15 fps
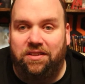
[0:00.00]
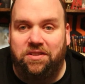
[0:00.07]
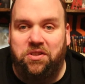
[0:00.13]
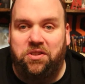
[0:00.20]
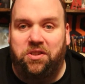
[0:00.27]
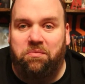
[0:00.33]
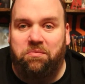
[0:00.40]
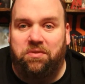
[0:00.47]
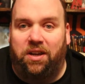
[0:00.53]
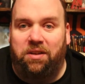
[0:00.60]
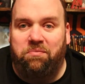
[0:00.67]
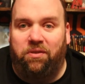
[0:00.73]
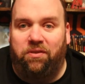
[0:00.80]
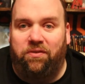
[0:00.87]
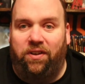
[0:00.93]
some
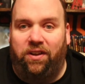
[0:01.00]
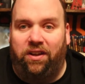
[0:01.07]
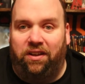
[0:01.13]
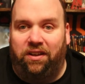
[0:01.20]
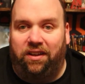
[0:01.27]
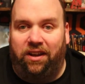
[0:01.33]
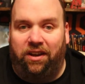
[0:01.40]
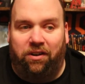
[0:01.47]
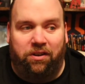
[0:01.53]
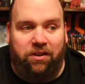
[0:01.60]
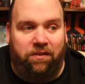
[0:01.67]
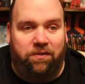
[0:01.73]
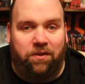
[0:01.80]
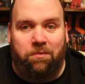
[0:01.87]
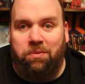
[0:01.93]
type of
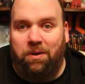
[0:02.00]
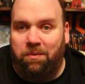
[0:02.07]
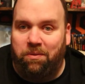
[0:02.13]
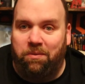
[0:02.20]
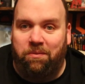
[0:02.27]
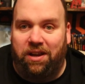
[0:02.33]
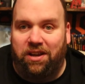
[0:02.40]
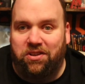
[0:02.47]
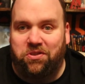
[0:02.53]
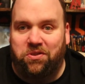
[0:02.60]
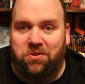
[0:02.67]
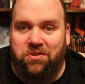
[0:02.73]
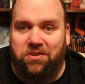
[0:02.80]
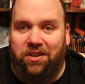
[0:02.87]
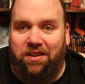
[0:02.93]
area for Puppet
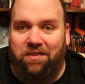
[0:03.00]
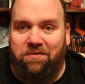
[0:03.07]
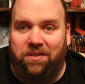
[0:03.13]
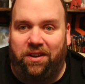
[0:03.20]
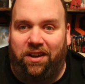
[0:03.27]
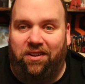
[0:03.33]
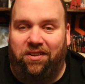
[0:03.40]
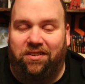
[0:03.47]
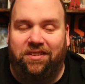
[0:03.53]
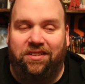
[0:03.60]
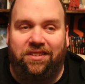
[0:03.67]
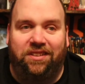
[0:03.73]
Master stuff now.